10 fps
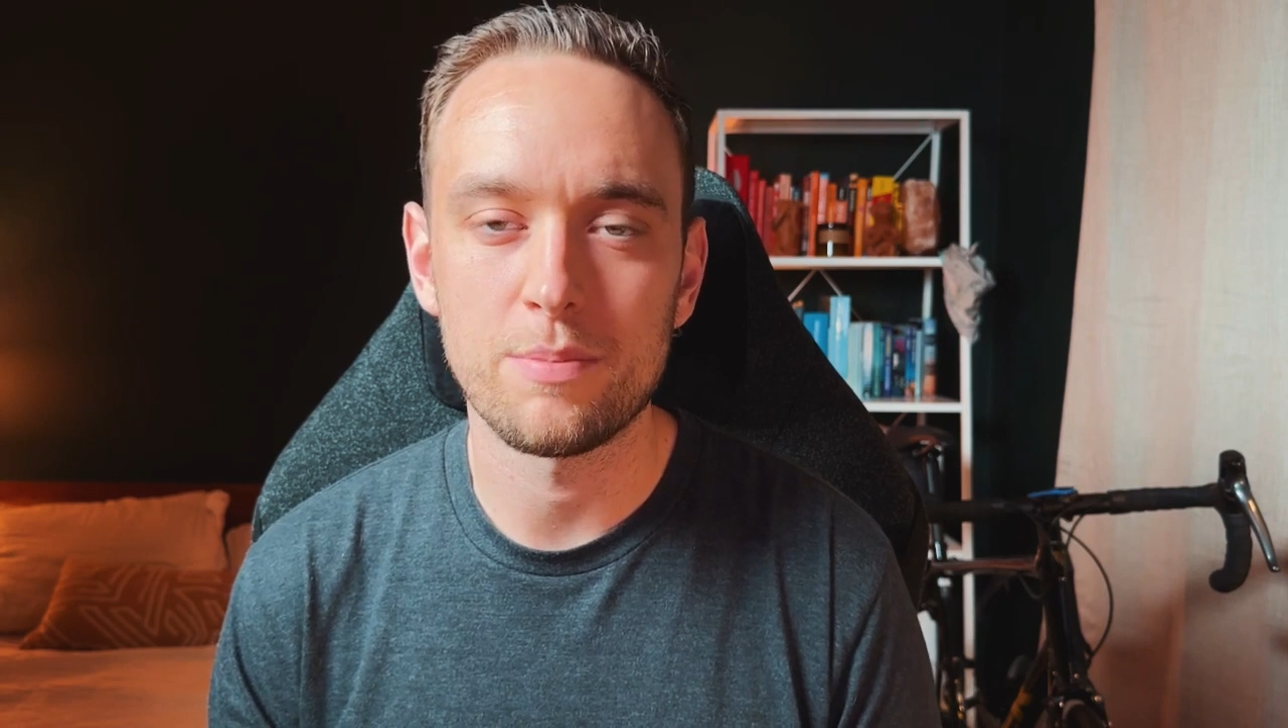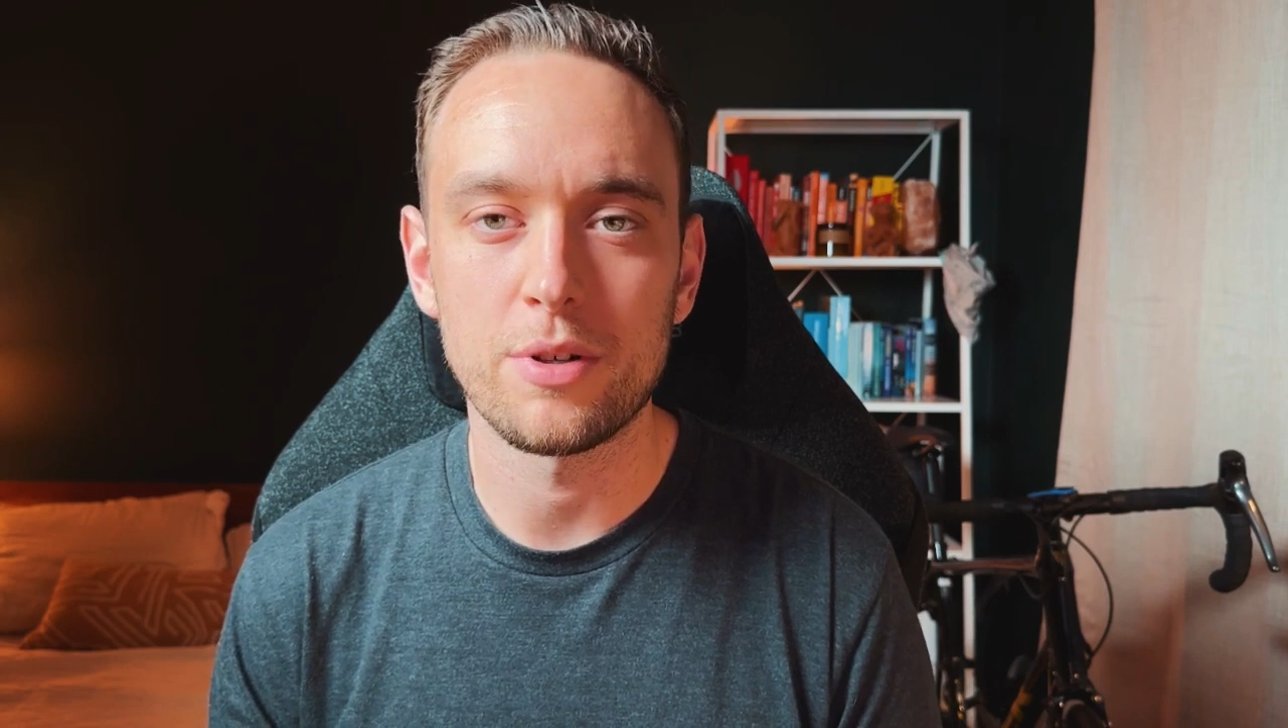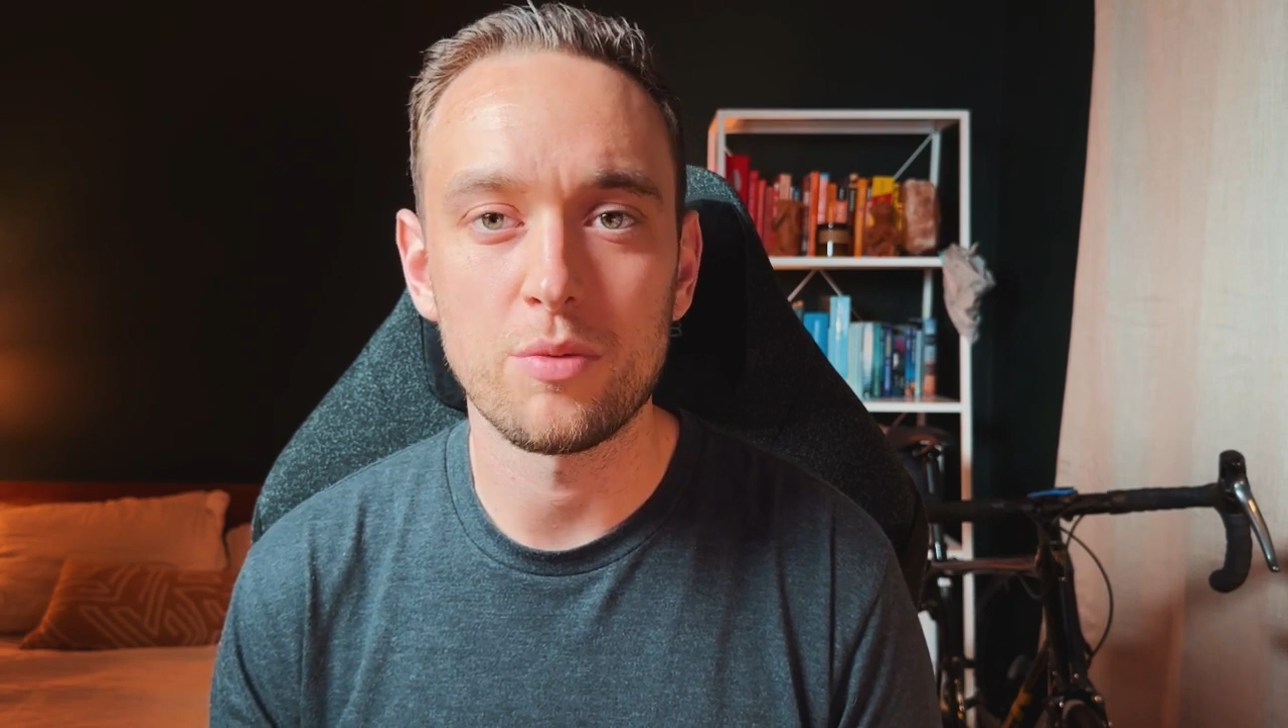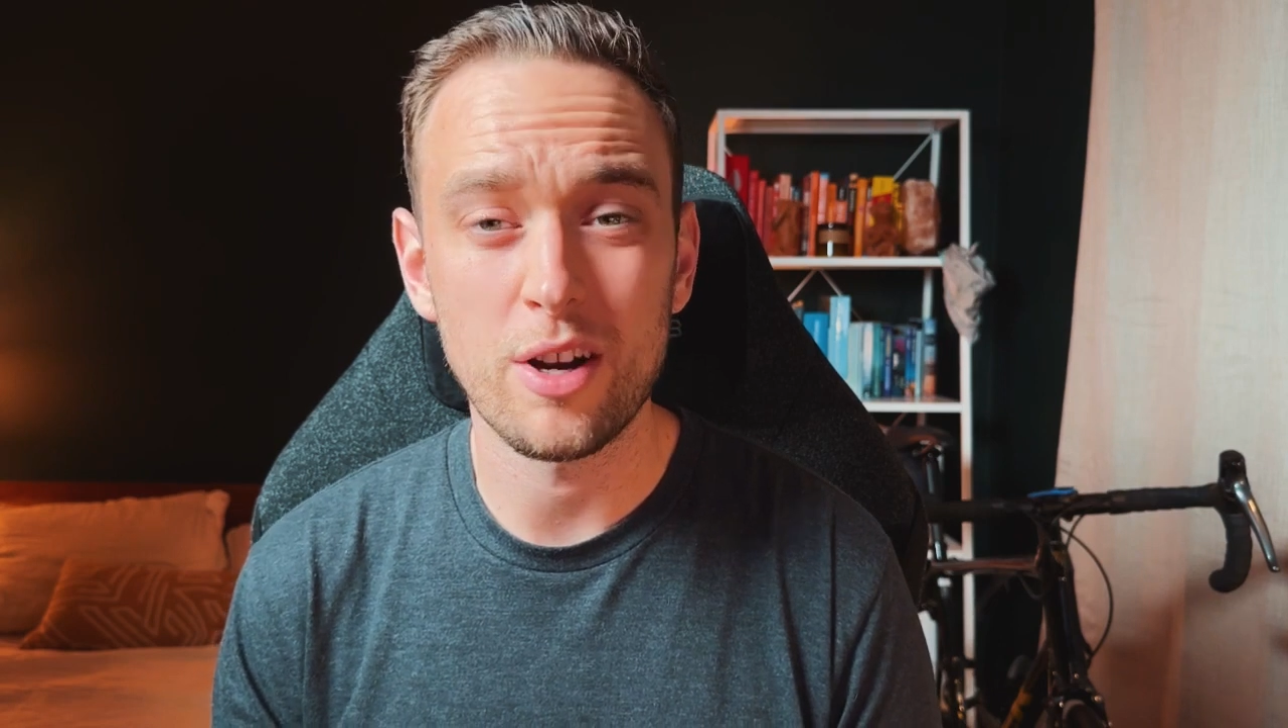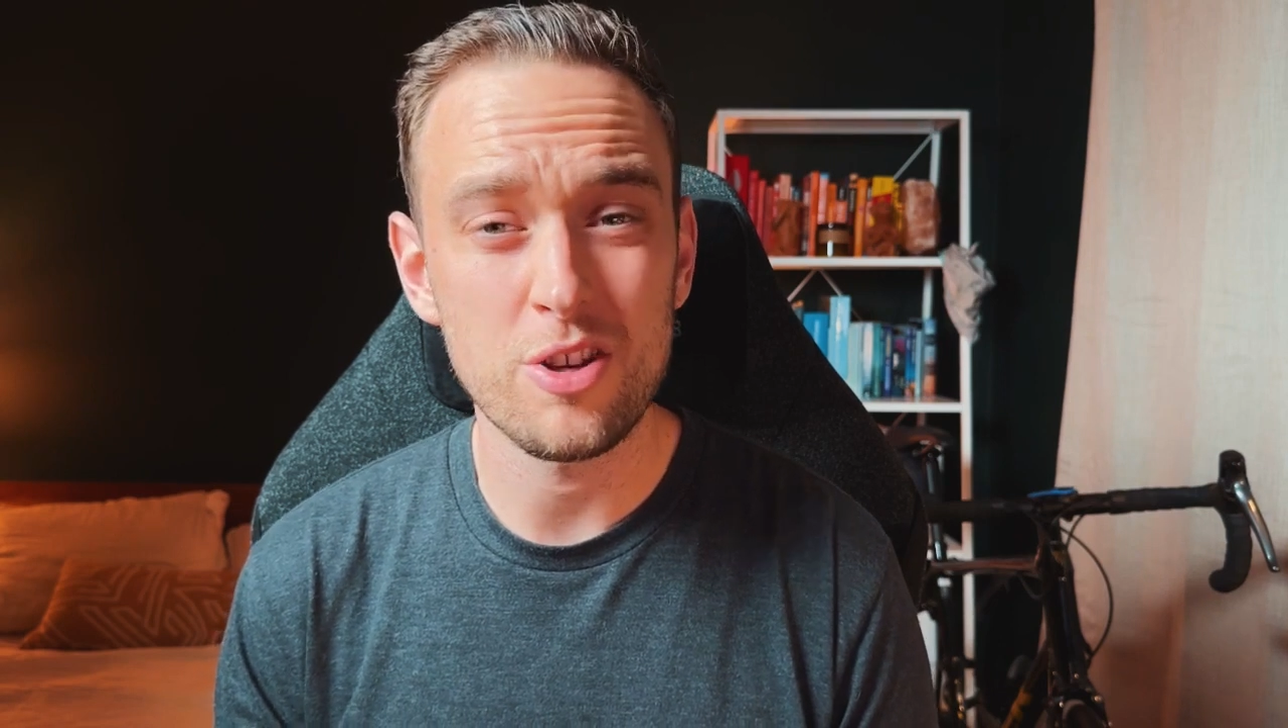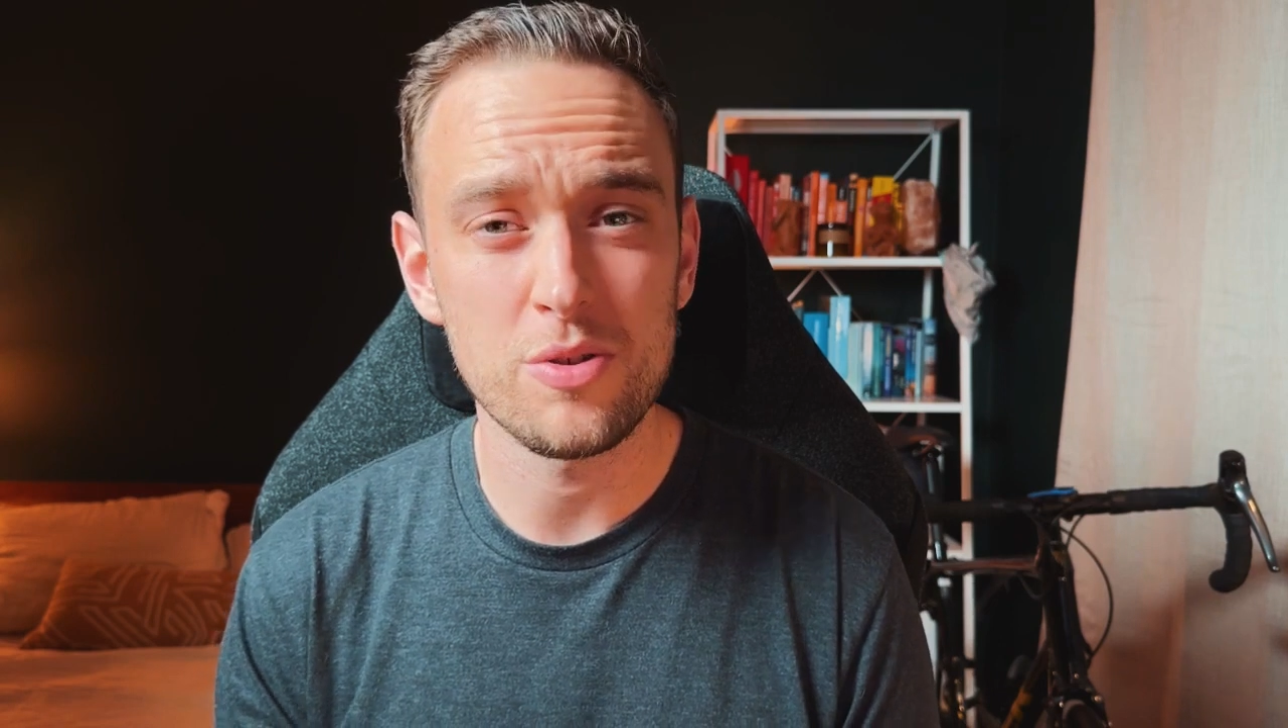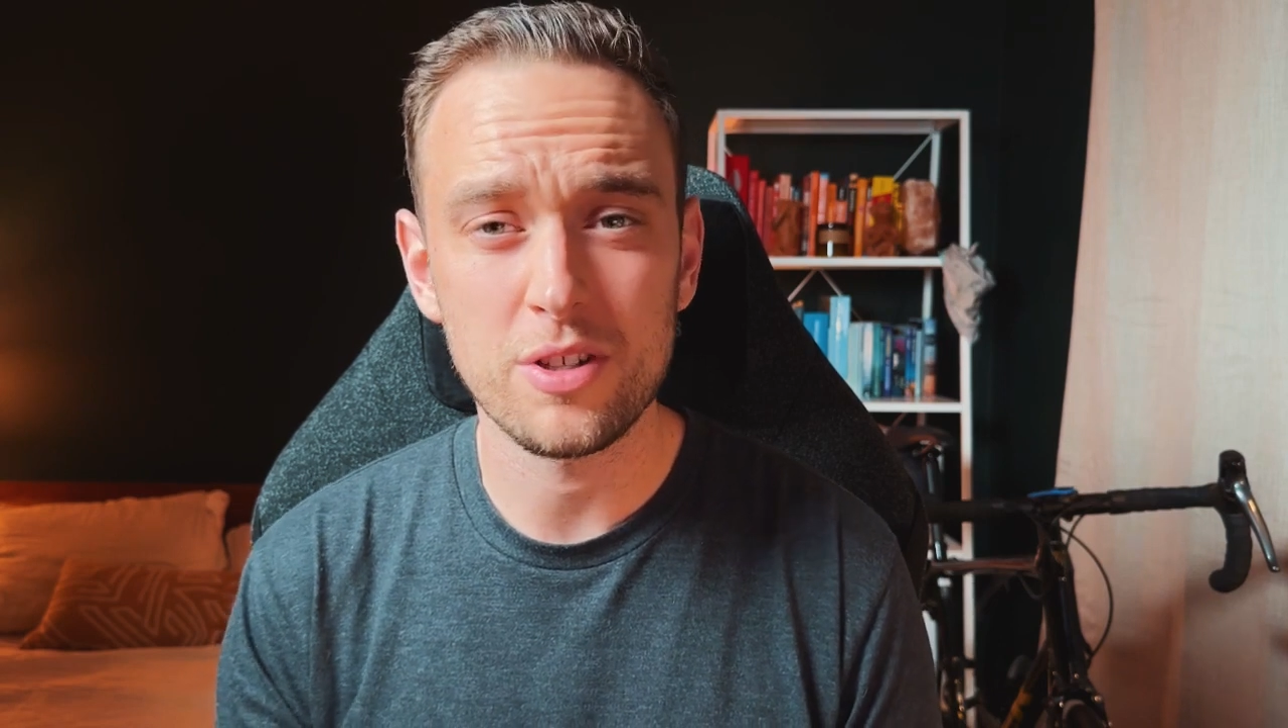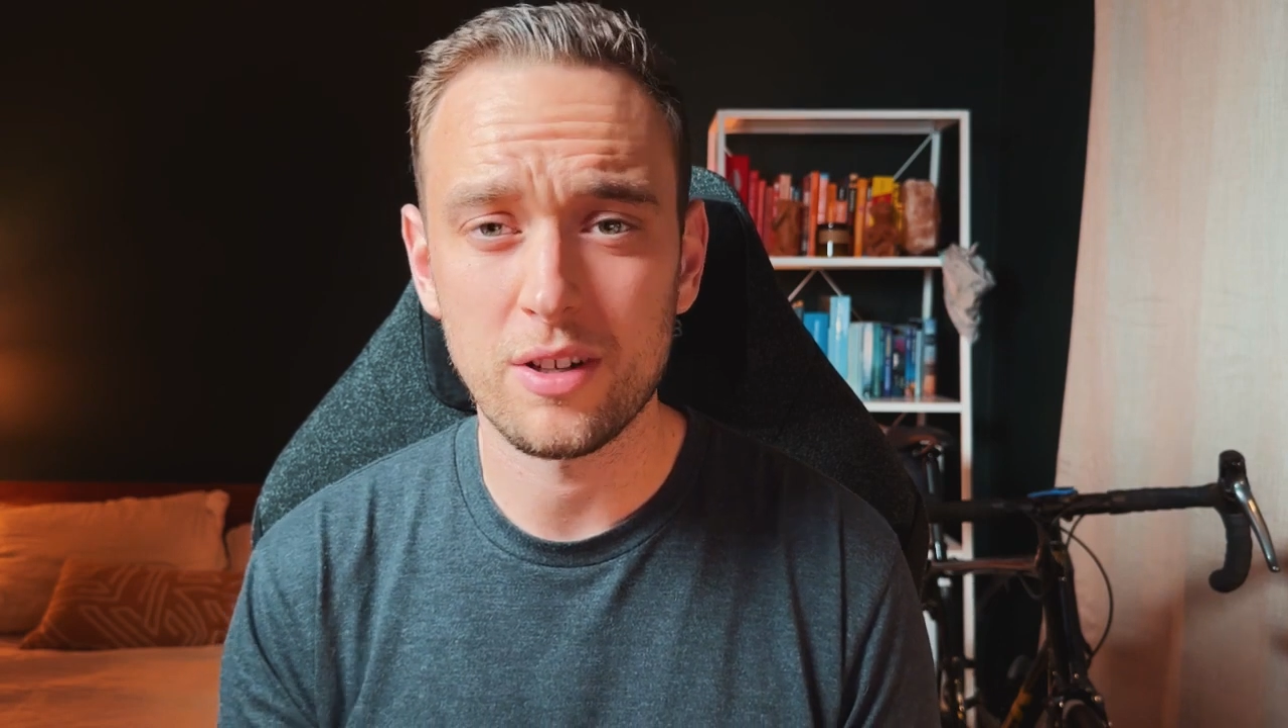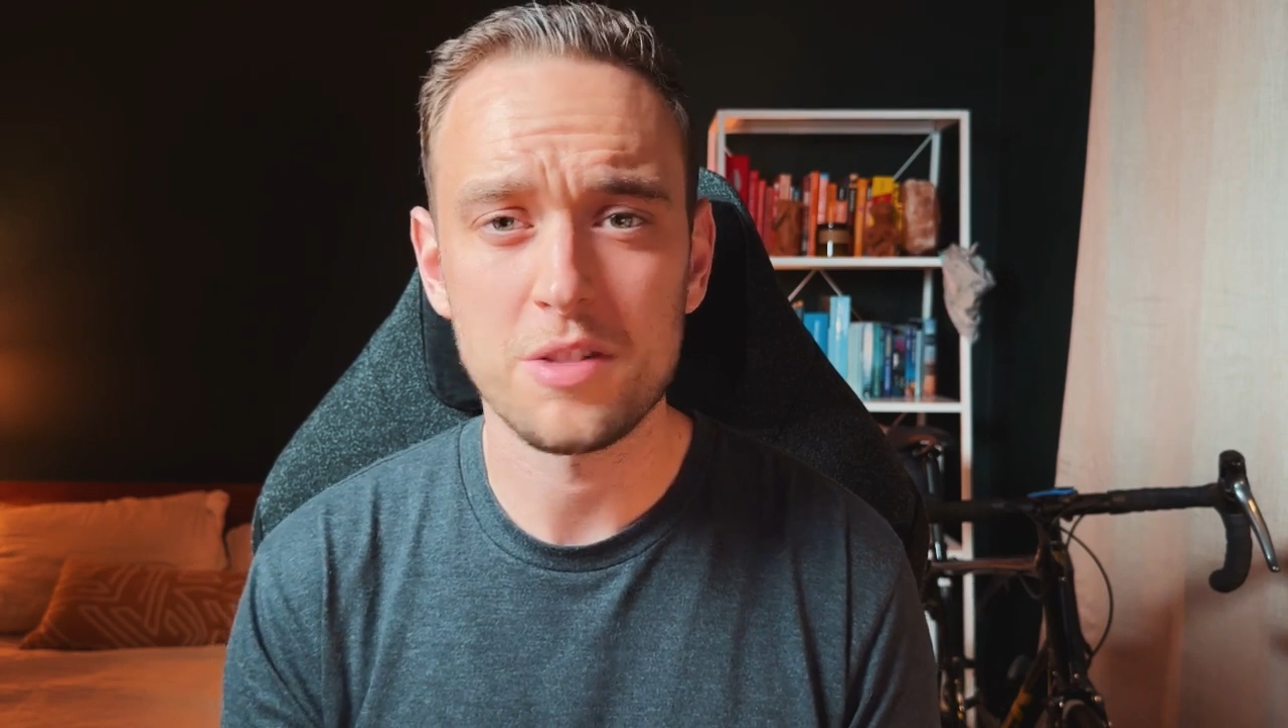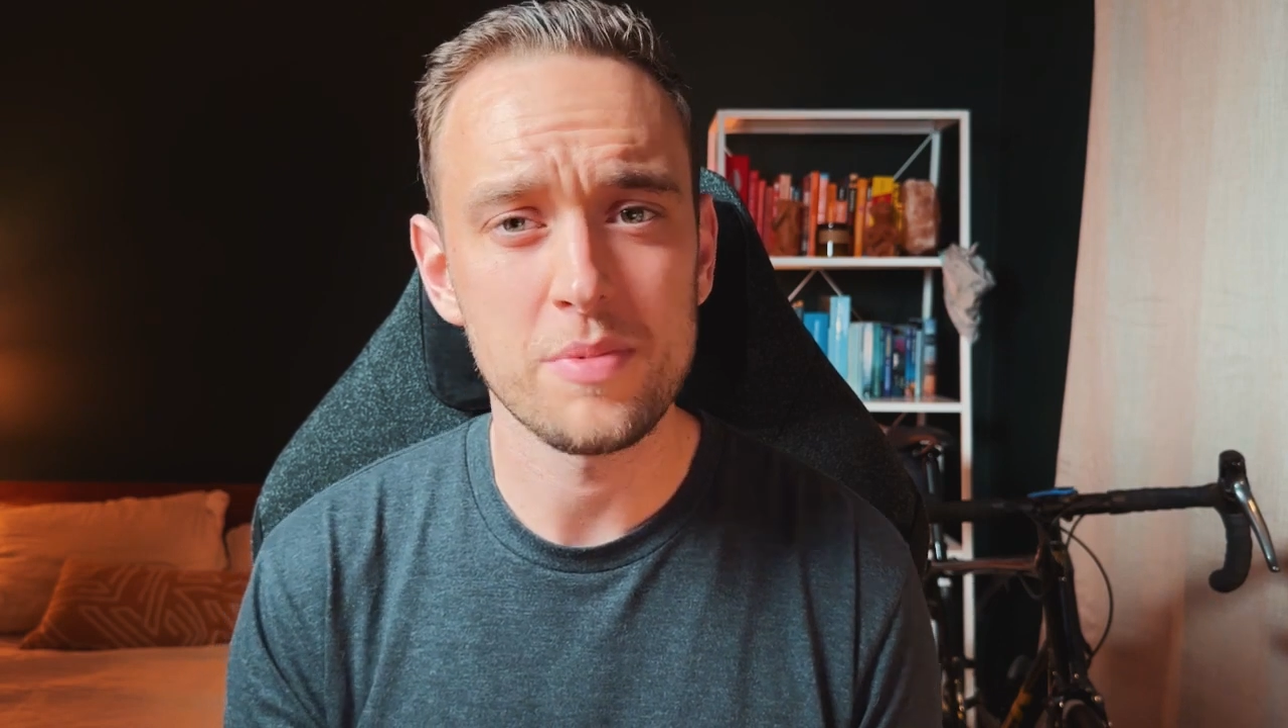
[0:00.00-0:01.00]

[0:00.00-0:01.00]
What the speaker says: but running shoes could also